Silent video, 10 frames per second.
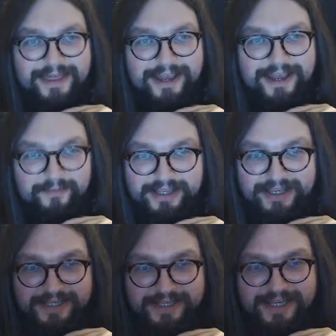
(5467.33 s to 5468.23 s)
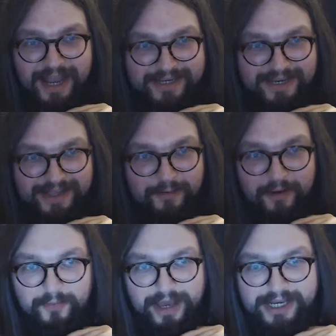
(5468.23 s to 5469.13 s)
made a tactical
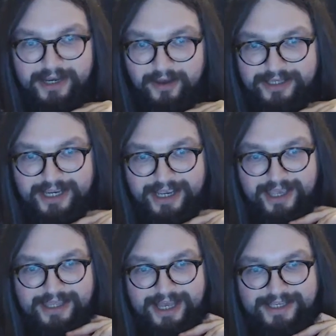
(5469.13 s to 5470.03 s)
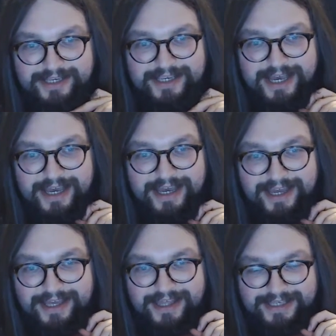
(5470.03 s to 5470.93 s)
error by not taking that
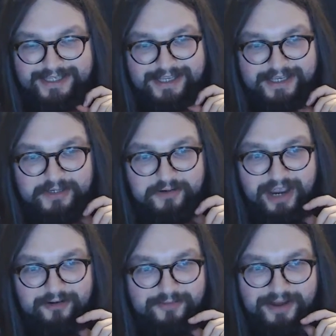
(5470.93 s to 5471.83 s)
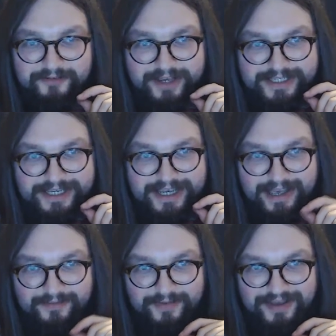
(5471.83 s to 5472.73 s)
center square on my first
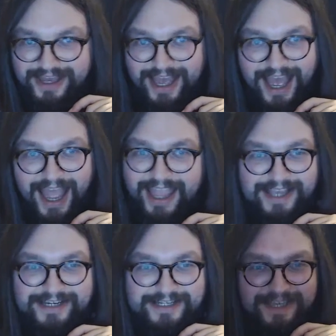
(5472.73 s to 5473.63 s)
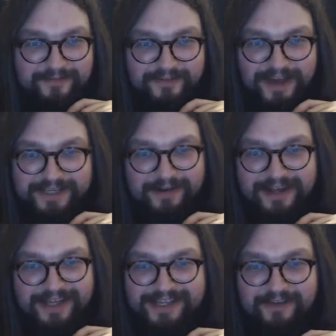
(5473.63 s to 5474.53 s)
turn, but it just seemed far too
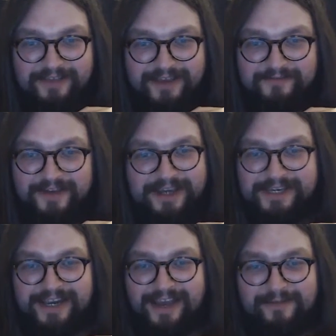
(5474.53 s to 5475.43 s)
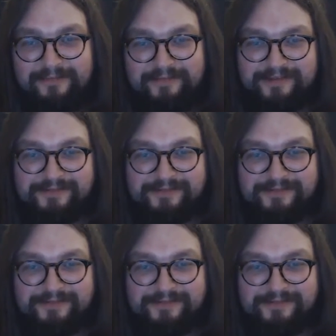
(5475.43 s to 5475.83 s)
early to have the confession come up. It